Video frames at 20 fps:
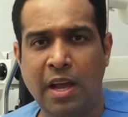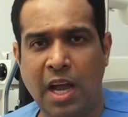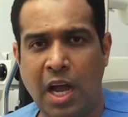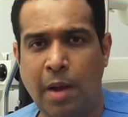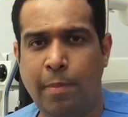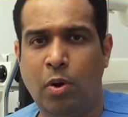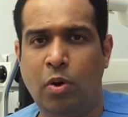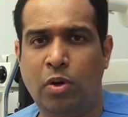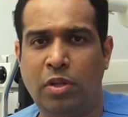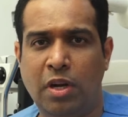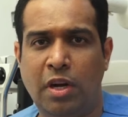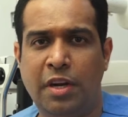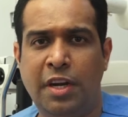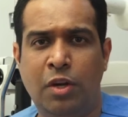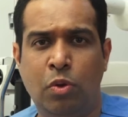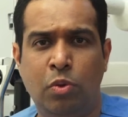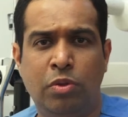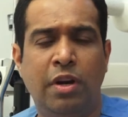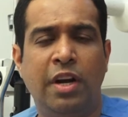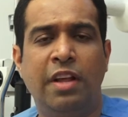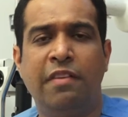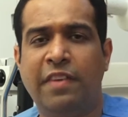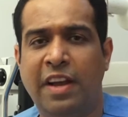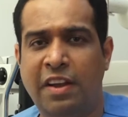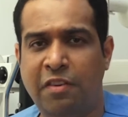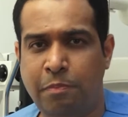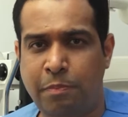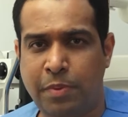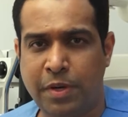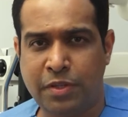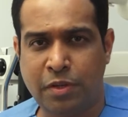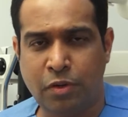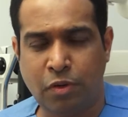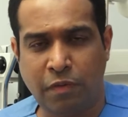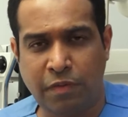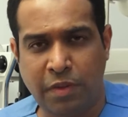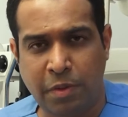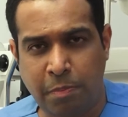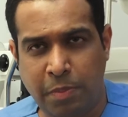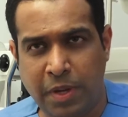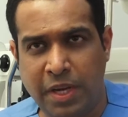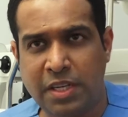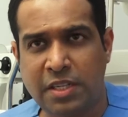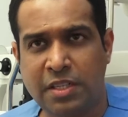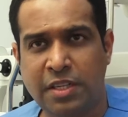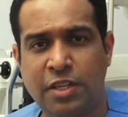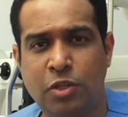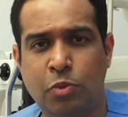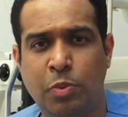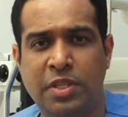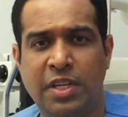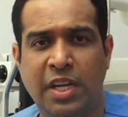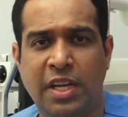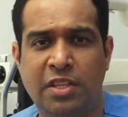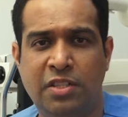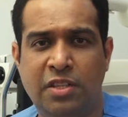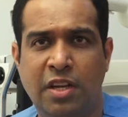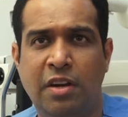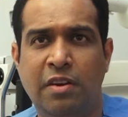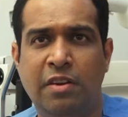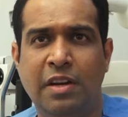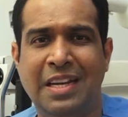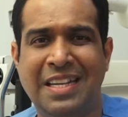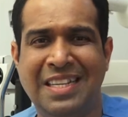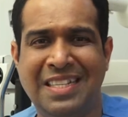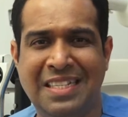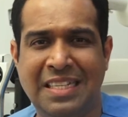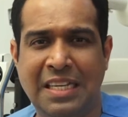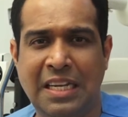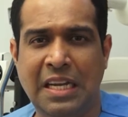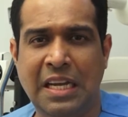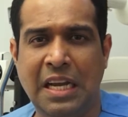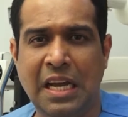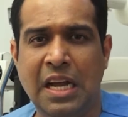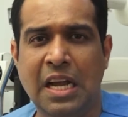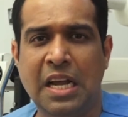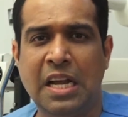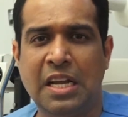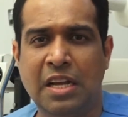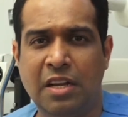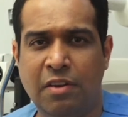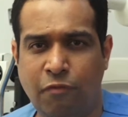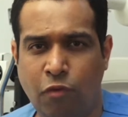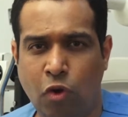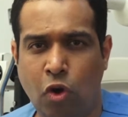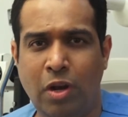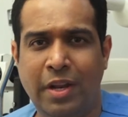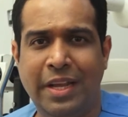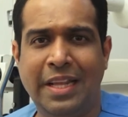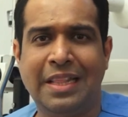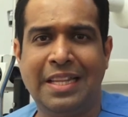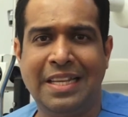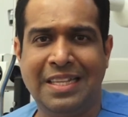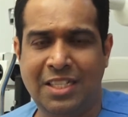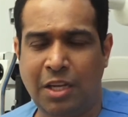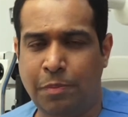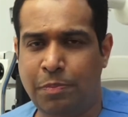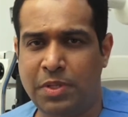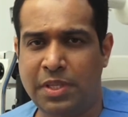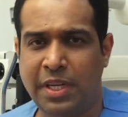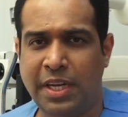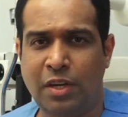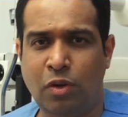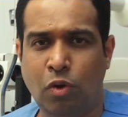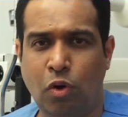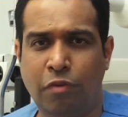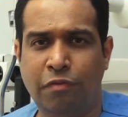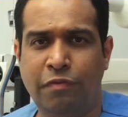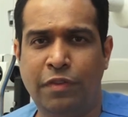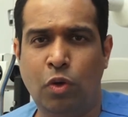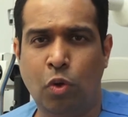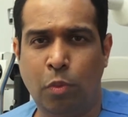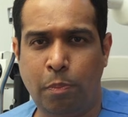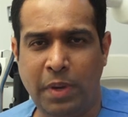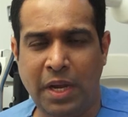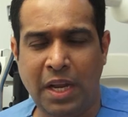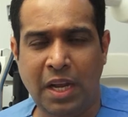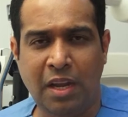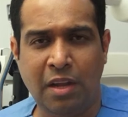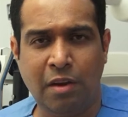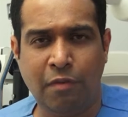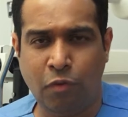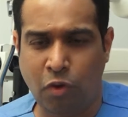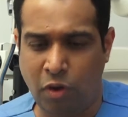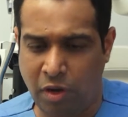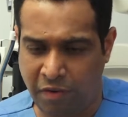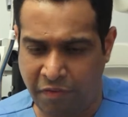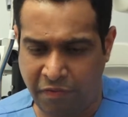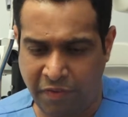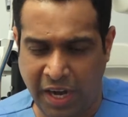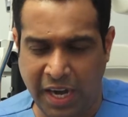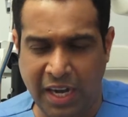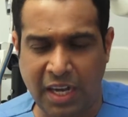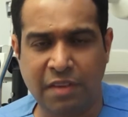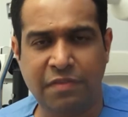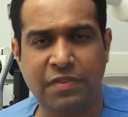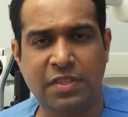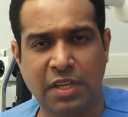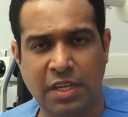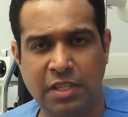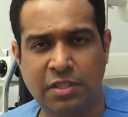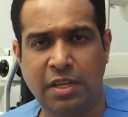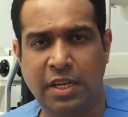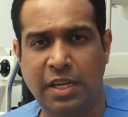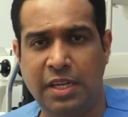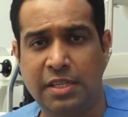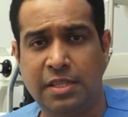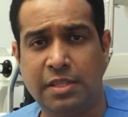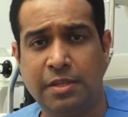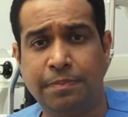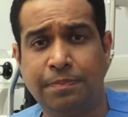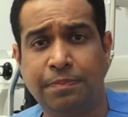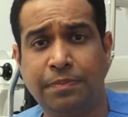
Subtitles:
About 30 to 35% of the patients which I generally see fall in the subset of the opinion for refractive surgeries.